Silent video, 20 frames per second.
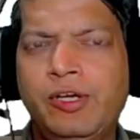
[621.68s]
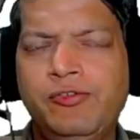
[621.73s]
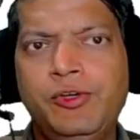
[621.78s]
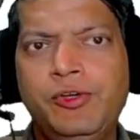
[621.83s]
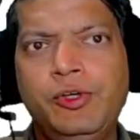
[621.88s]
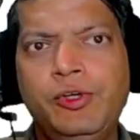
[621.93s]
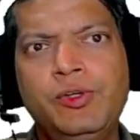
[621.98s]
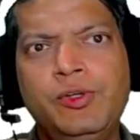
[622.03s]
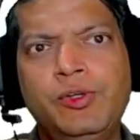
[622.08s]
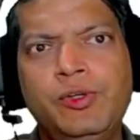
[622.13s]
Now,
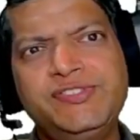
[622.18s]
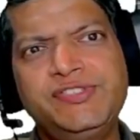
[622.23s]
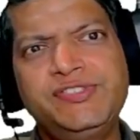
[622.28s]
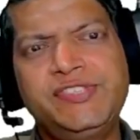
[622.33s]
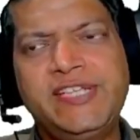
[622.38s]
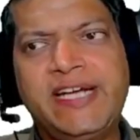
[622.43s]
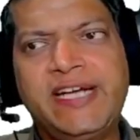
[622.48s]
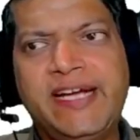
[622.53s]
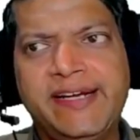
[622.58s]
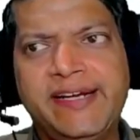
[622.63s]
if you notice
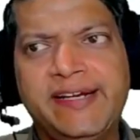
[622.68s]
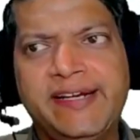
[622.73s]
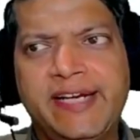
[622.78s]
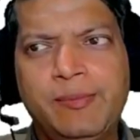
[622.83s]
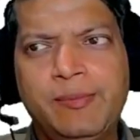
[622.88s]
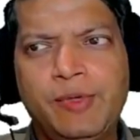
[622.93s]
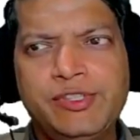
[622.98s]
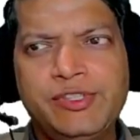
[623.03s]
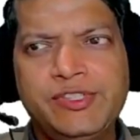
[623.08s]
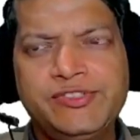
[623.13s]
the
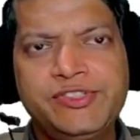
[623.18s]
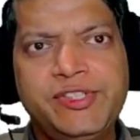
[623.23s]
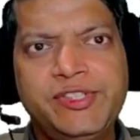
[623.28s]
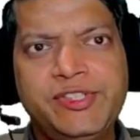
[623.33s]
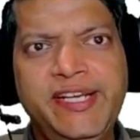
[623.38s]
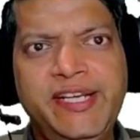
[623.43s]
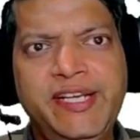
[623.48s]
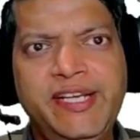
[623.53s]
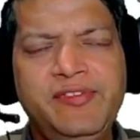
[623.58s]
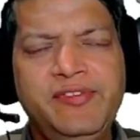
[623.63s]
diagram on the
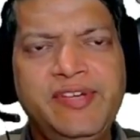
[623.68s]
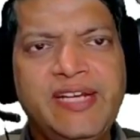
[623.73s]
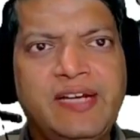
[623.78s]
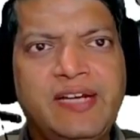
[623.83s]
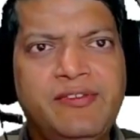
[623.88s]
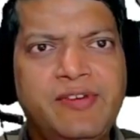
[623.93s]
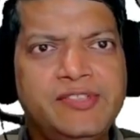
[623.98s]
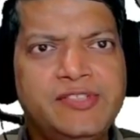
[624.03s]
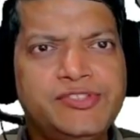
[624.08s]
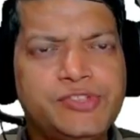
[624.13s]
screen, we
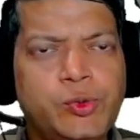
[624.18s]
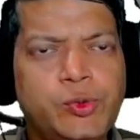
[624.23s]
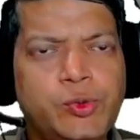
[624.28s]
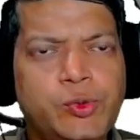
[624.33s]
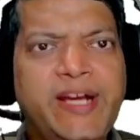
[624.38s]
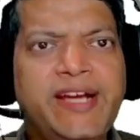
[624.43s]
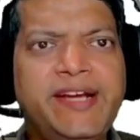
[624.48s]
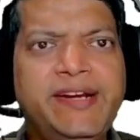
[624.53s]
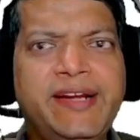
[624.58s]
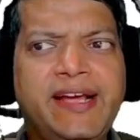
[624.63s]
have a
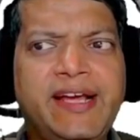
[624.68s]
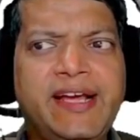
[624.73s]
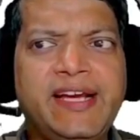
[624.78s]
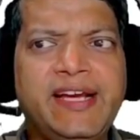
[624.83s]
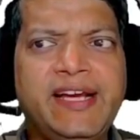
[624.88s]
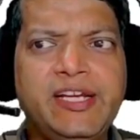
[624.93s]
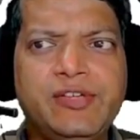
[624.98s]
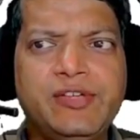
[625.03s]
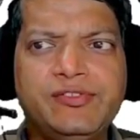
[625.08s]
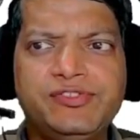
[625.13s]
square
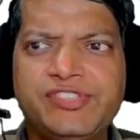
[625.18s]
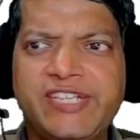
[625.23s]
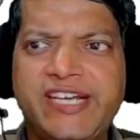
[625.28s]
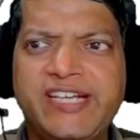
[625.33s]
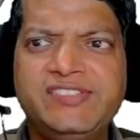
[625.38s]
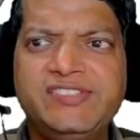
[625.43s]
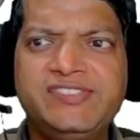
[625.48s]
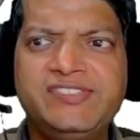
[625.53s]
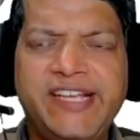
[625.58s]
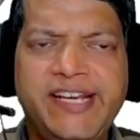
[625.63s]
array of
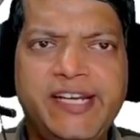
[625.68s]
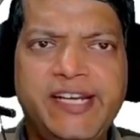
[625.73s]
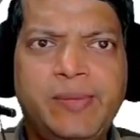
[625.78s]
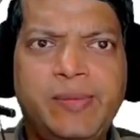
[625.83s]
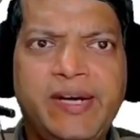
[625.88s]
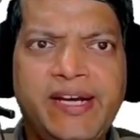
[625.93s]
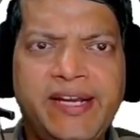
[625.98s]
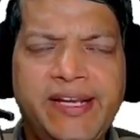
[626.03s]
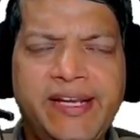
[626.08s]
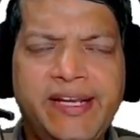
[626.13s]
size
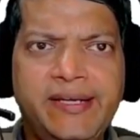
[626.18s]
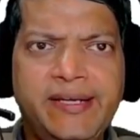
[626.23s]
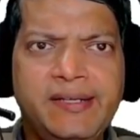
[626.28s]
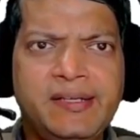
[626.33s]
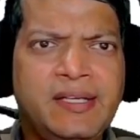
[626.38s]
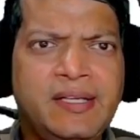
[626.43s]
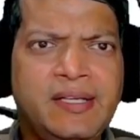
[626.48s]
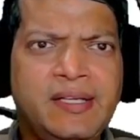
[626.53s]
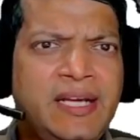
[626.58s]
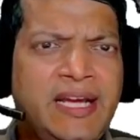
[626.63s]
8 by
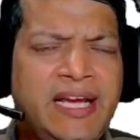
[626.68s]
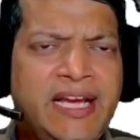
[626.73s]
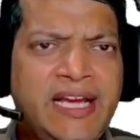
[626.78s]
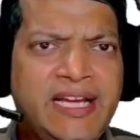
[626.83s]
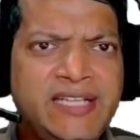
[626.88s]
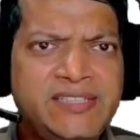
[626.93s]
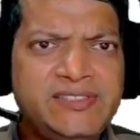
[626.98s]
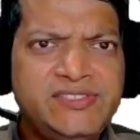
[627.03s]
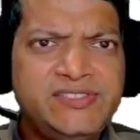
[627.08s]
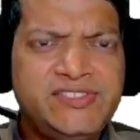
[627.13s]
8.
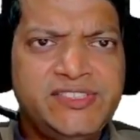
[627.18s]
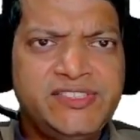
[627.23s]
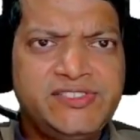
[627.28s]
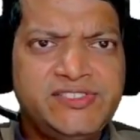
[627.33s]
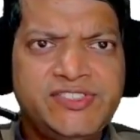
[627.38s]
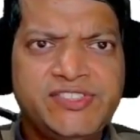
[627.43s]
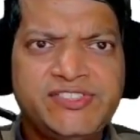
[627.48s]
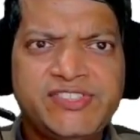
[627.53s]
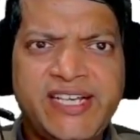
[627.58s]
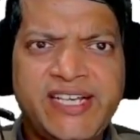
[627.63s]
And
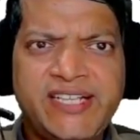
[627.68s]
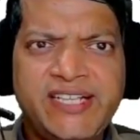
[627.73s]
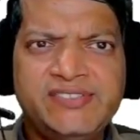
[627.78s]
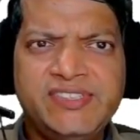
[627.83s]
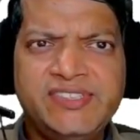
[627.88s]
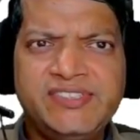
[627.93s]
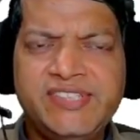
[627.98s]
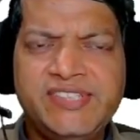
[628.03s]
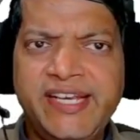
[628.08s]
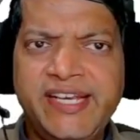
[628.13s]
since the
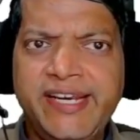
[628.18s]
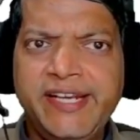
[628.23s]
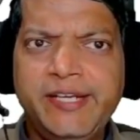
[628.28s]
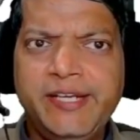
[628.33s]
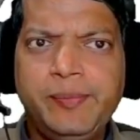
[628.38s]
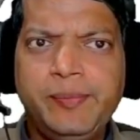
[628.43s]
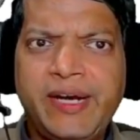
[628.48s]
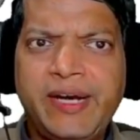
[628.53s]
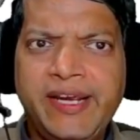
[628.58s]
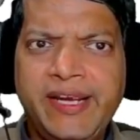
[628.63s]
size is
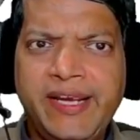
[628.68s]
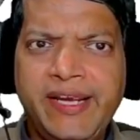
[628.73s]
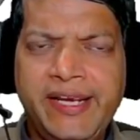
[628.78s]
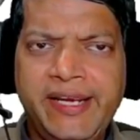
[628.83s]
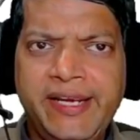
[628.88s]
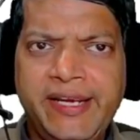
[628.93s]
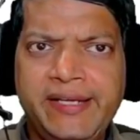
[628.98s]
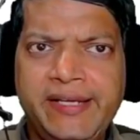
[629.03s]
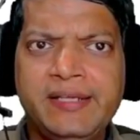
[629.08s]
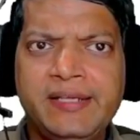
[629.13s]
8 by
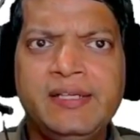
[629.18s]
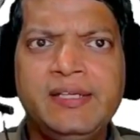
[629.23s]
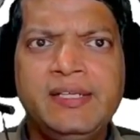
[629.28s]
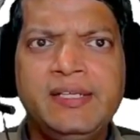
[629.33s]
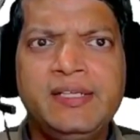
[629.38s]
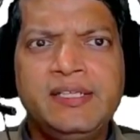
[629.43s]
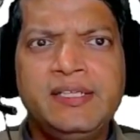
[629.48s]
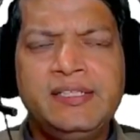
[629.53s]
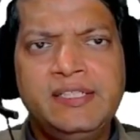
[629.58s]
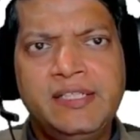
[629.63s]
8,
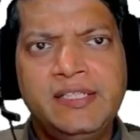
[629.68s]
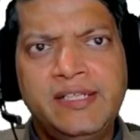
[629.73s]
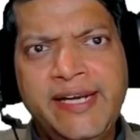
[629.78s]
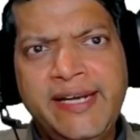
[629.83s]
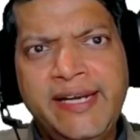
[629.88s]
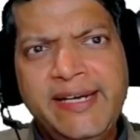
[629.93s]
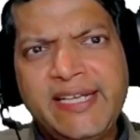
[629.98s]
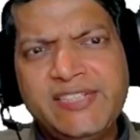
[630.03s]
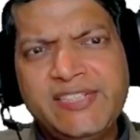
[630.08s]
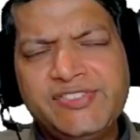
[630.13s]
the
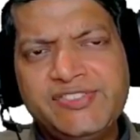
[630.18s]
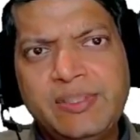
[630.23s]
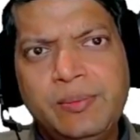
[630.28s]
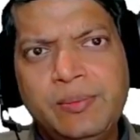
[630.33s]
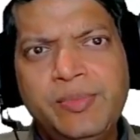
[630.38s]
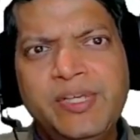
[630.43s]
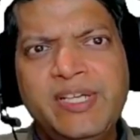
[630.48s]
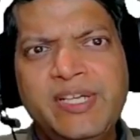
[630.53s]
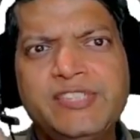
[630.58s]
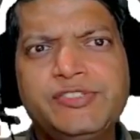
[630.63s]
index
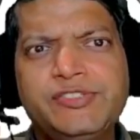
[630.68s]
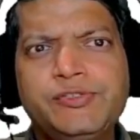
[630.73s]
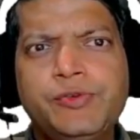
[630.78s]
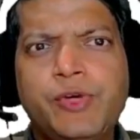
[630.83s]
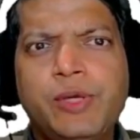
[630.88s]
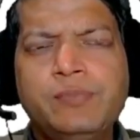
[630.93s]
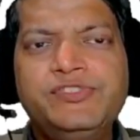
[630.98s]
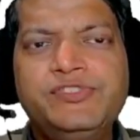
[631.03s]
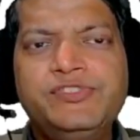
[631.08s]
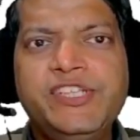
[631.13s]
number is
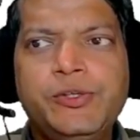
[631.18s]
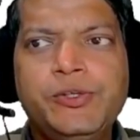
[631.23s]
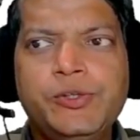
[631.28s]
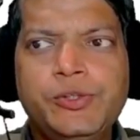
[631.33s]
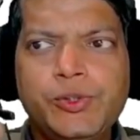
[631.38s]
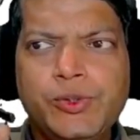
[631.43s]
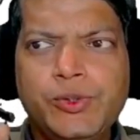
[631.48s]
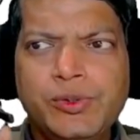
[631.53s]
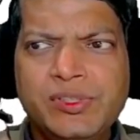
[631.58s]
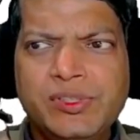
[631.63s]
from
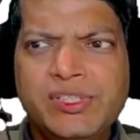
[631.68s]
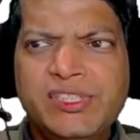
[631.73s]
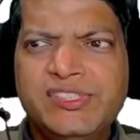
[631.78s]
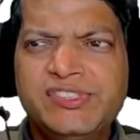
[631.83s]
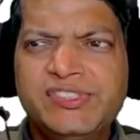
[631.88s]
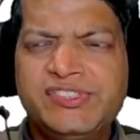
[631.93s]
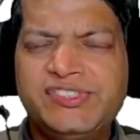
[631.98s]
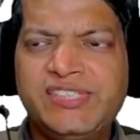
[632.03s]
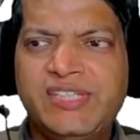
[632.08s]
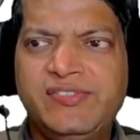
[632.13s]
0 to
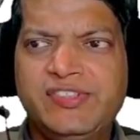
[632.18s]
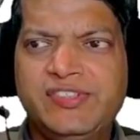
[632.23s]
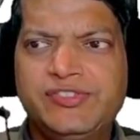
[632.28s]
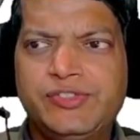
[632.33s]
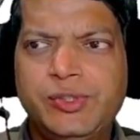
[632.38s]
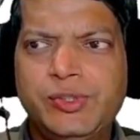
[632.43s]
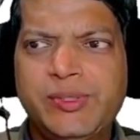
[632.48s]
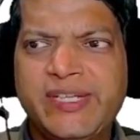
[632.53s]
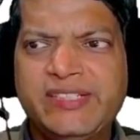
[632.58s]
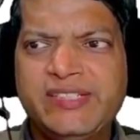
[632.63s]
7.
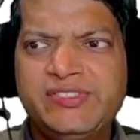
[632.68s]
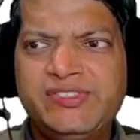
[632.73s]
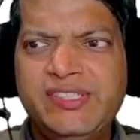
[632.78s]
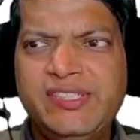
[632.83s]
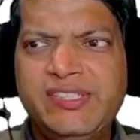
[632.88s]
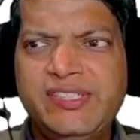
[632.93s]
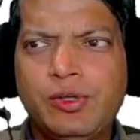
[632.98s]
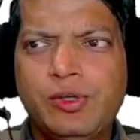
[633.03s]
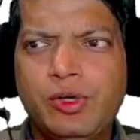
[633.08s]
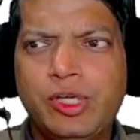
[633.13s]
So you can
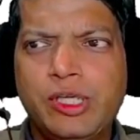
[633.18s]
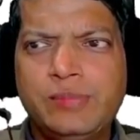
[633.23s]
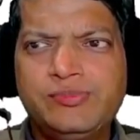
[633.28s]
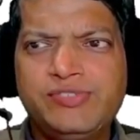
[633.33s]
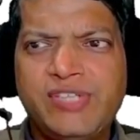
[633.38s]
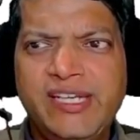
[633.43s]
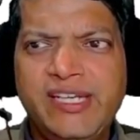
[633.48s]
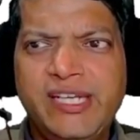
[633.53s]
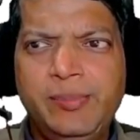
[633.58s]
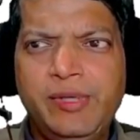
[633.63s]
see the
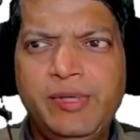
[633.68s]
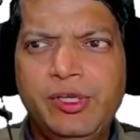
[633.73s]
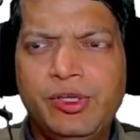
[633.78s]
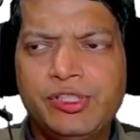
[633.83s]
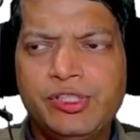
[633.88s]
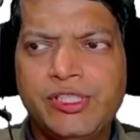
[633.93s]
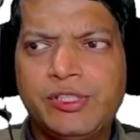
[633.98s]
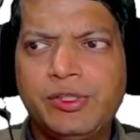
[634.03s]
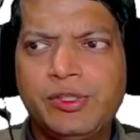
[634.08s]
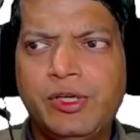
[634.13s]
columns are labeled
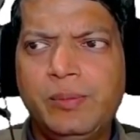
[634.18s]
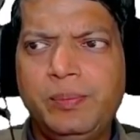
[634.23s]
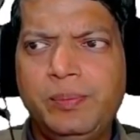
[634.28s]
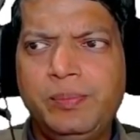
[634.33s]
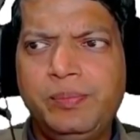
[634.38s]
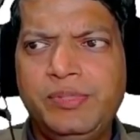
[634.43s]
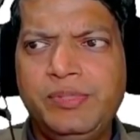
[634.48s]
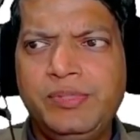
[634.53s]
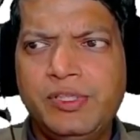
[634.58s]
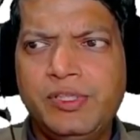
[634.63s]
at the
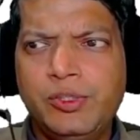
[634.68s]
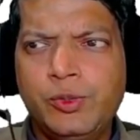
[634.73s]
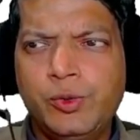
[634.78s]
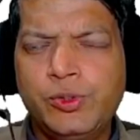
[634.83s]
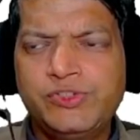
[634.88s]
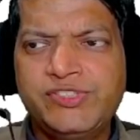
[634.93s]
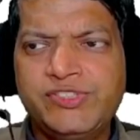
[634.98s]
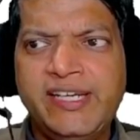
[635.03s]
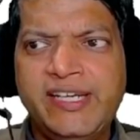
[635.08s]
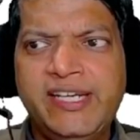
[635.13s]
top, the
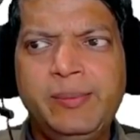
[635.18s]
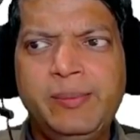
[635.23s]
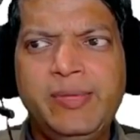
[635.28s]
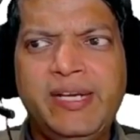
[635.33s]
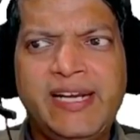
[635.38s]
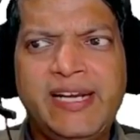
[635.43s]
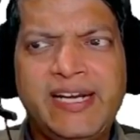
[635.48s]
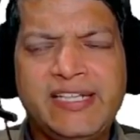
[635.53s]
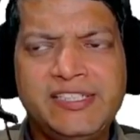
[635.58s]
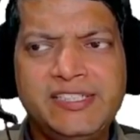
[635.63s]
rows are
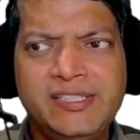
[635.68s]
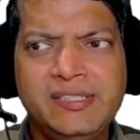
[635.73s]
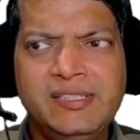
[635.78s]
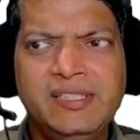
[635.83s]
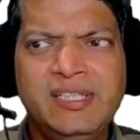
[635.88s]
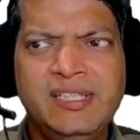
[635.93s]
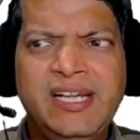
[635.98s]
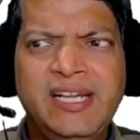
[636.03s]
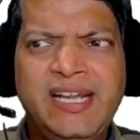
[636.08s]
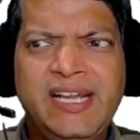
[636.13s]
labeled at
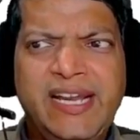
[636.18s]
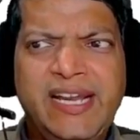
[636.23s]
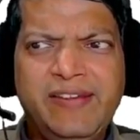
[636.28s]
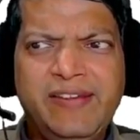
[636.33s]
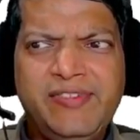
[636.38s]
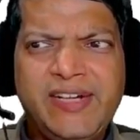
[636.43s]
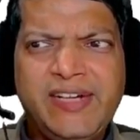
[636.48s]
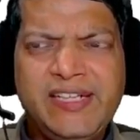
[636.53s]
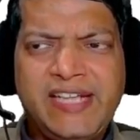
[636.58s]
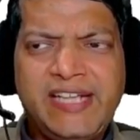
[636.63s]
the
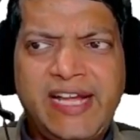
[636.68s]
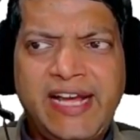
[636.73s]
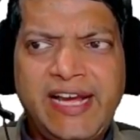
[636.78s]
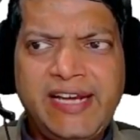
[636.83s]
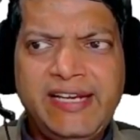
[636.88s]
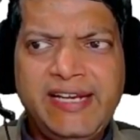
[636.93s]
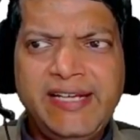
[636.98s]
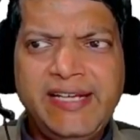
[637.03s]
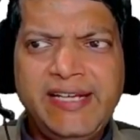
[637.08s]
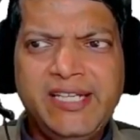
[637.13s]
left, and the
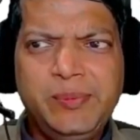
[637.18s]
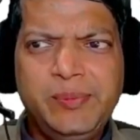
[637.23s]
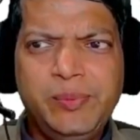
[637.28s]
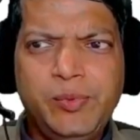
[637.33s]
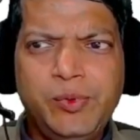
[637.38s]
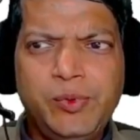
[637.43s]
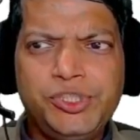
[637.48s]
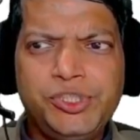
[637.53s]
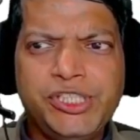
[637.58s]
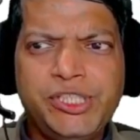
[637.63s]

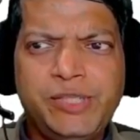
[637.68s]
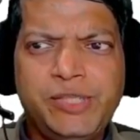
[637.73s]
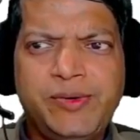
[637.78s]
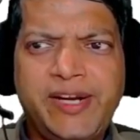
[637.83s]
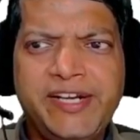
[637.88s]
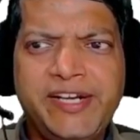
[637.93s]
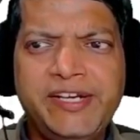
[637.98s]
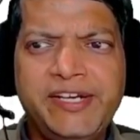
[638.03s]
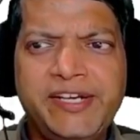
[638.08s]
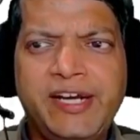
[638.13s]
highlighted portion
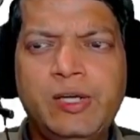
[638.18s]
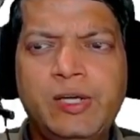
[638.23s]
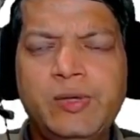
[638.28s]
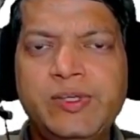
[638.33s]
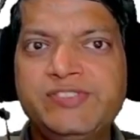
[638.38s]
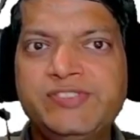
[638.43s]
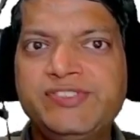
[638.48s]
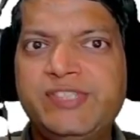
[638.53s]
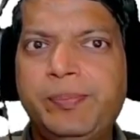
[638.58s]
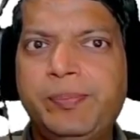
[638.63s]
right
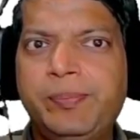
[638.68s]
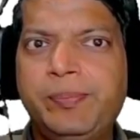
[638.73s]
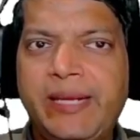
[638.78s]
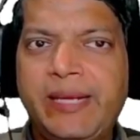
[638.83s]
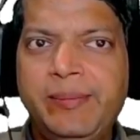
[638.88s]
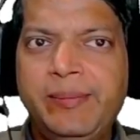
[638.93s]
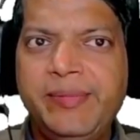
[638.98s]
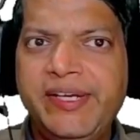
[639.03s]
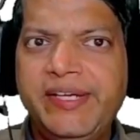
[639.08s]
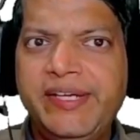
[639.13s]
now is the
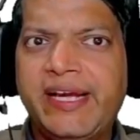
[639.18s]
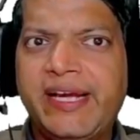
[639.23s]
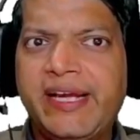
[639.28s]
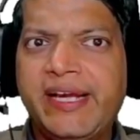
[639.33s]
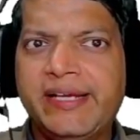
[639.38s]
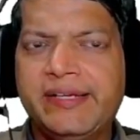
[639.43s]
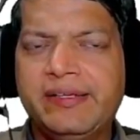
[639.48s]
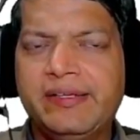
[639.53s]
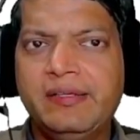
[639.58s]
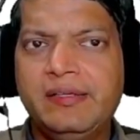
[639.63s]
primary
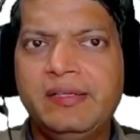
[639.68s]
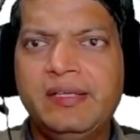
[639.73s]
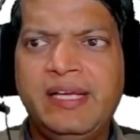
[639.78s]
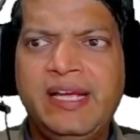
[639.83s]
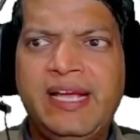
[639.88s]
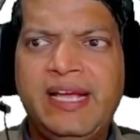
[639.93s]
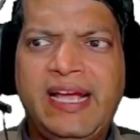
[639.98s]
diagonal.